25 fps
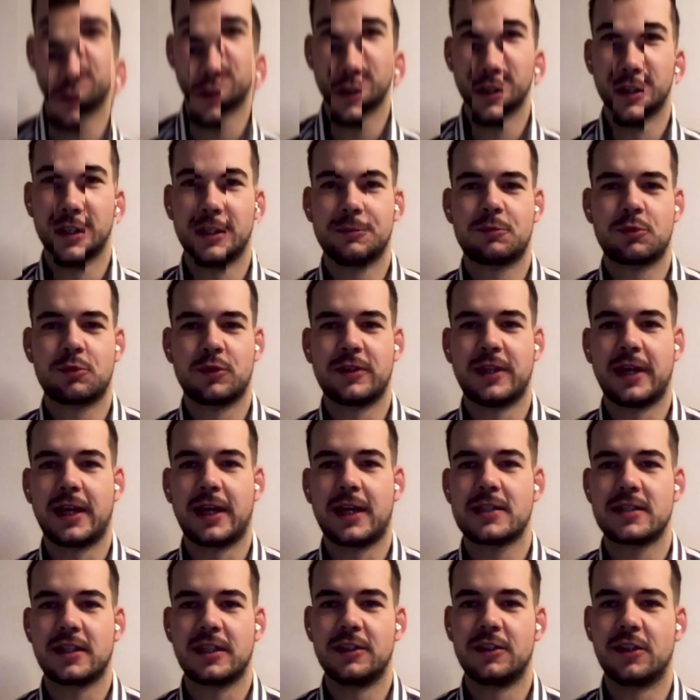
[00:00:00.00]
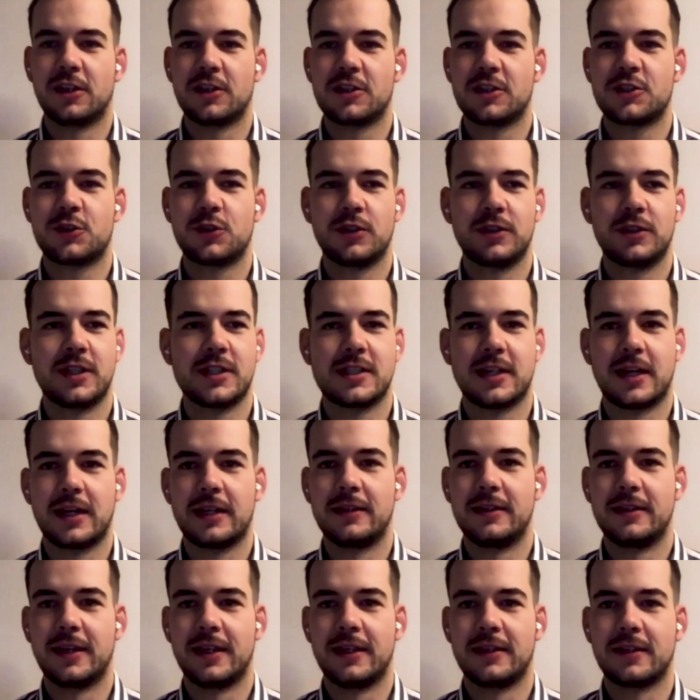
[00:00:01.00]
that protects industrial
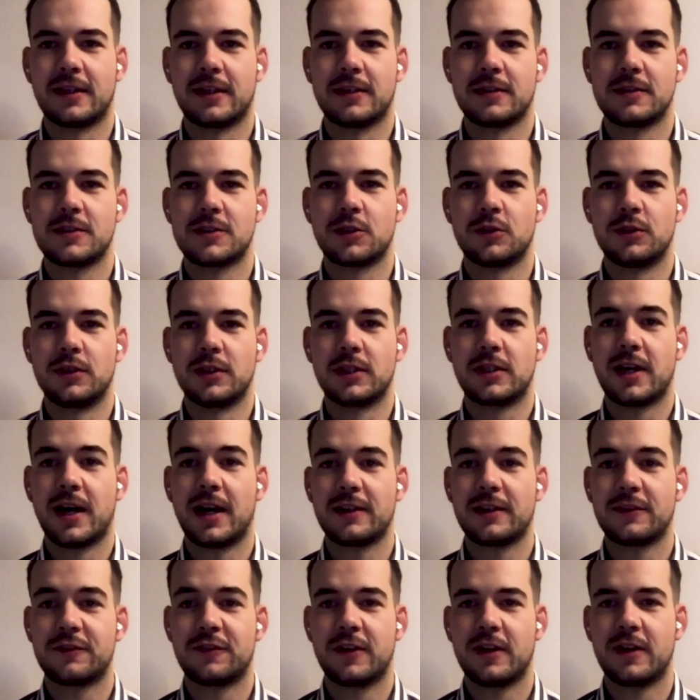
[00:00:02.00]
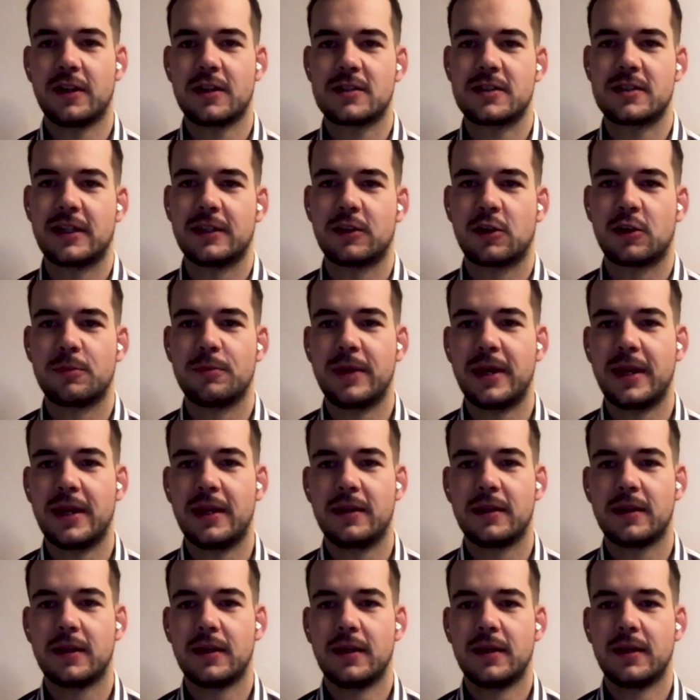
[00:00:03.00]
design data. So the CAD files that are
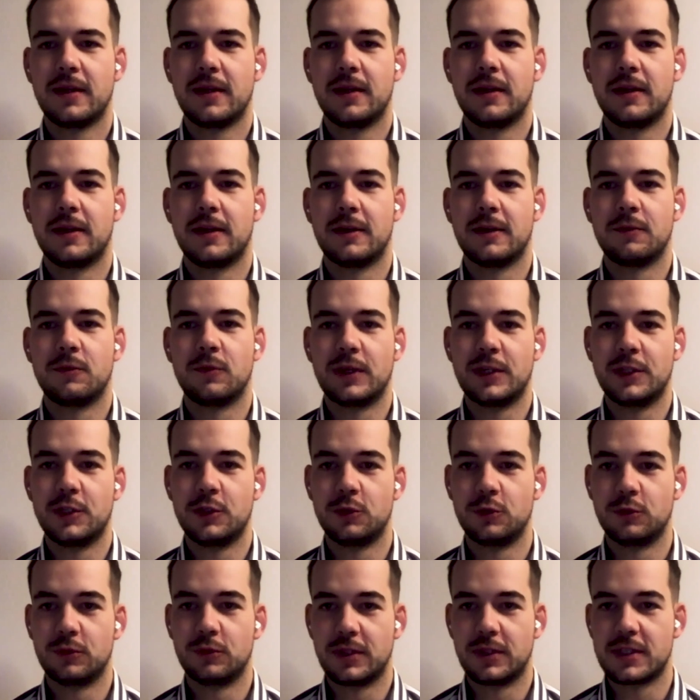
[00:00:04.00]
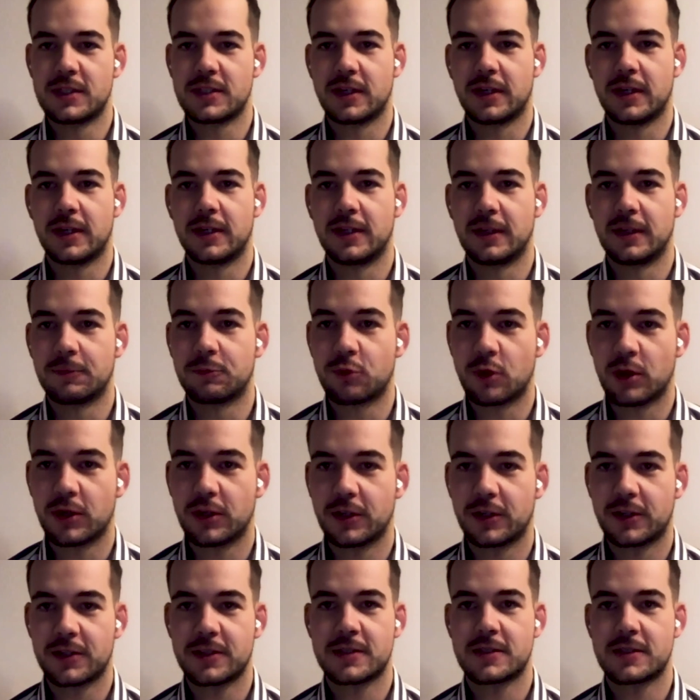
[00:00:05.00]
made when you design
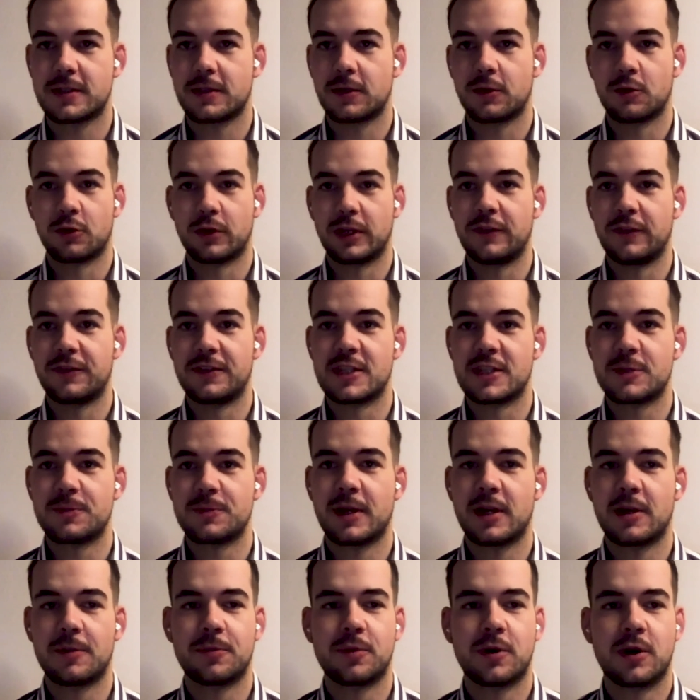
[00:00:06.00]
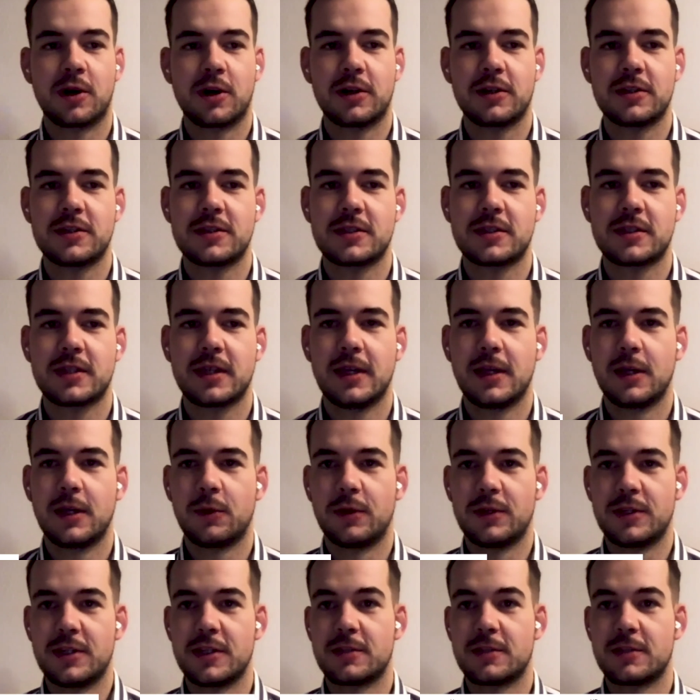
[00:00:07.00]
products or even spare parts,
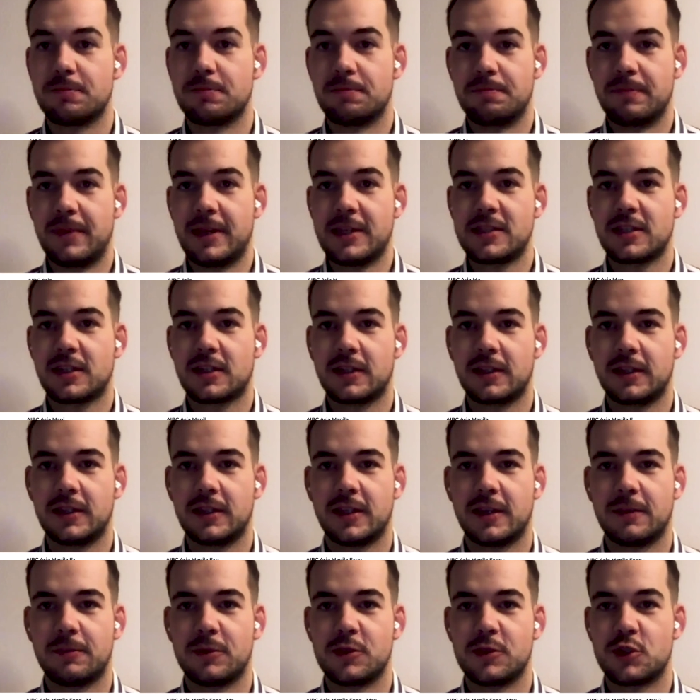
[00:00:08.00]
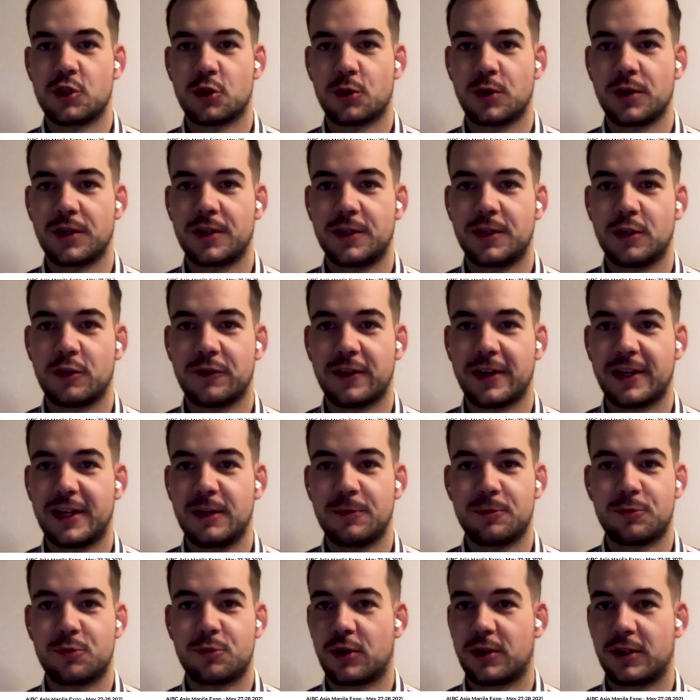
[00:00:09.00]
which is basically the majority of any
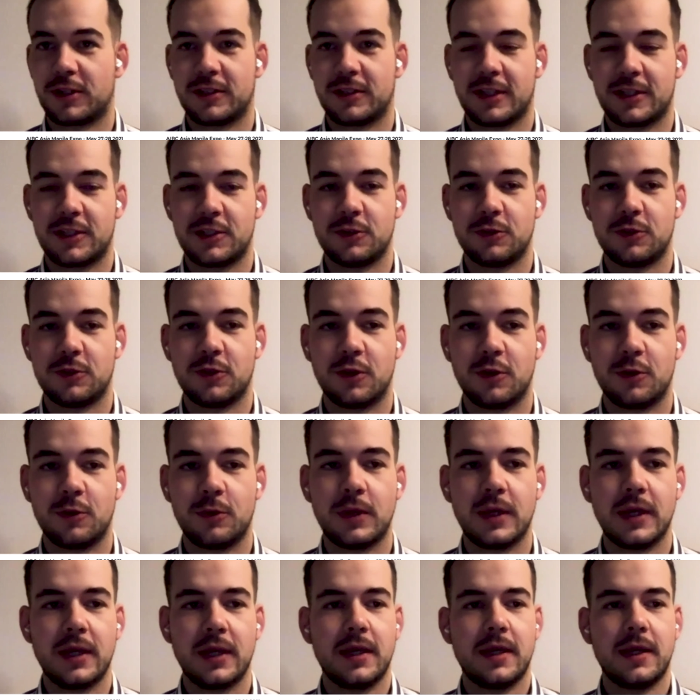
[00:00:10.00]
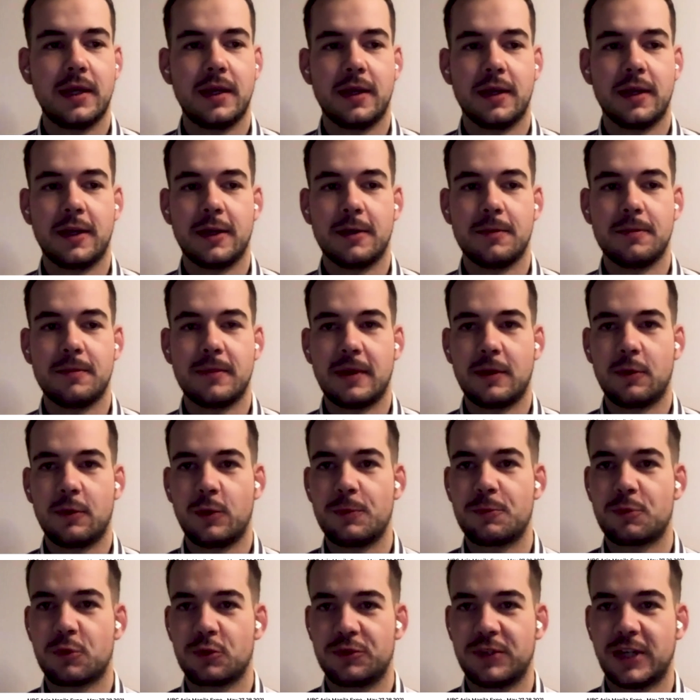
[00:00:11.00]
product that you know, we
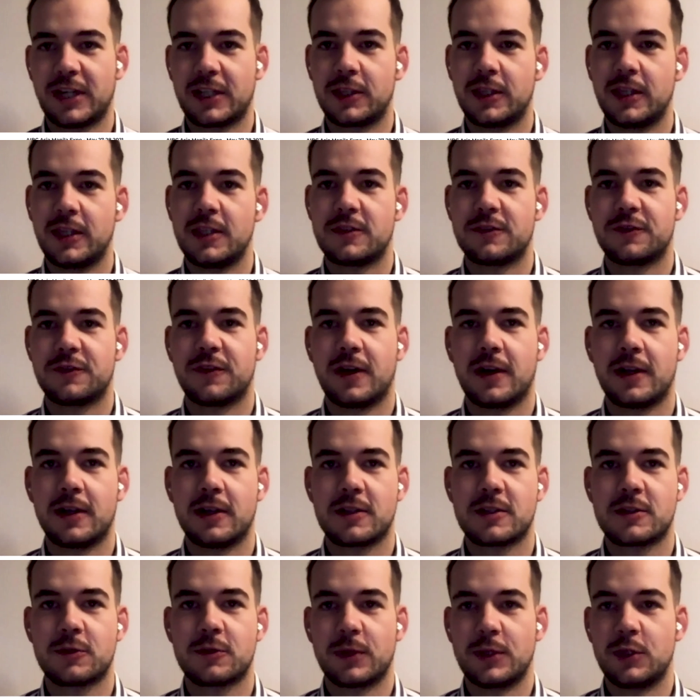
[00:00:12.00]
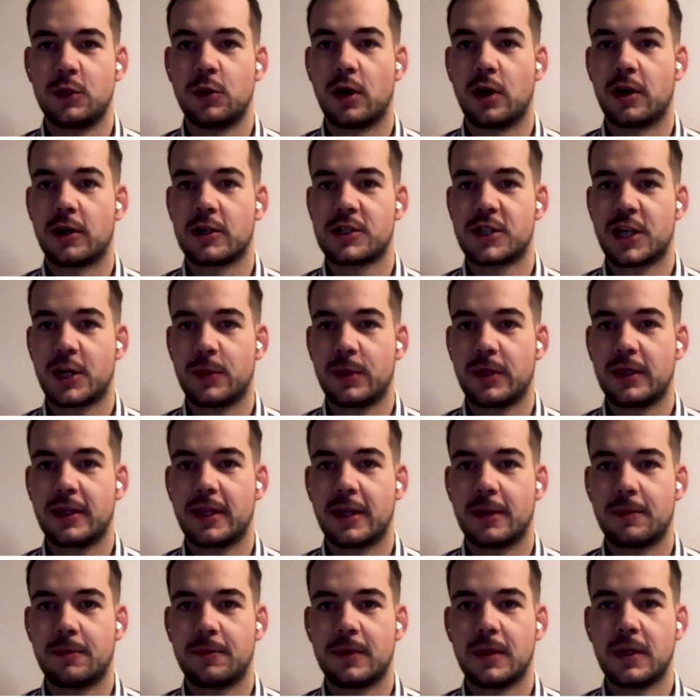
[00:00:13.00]
protect these files when you are sharing
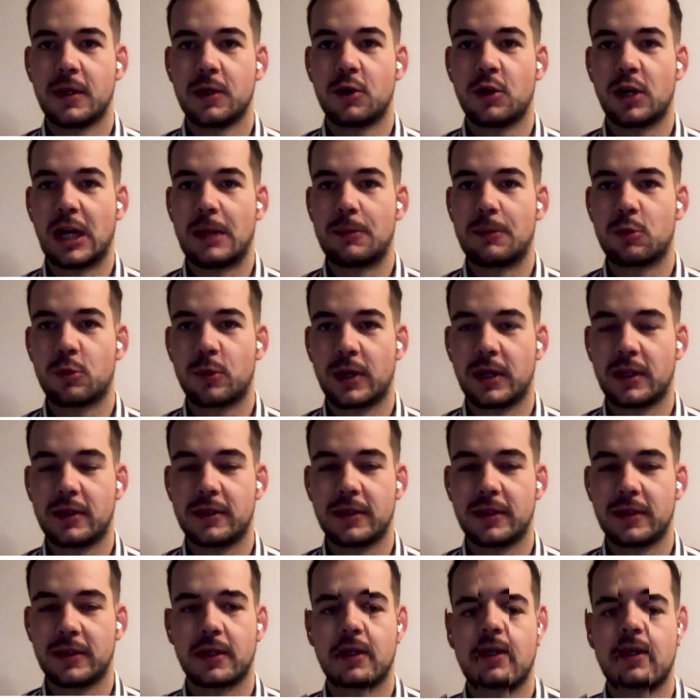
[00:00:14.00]
them, collaborating,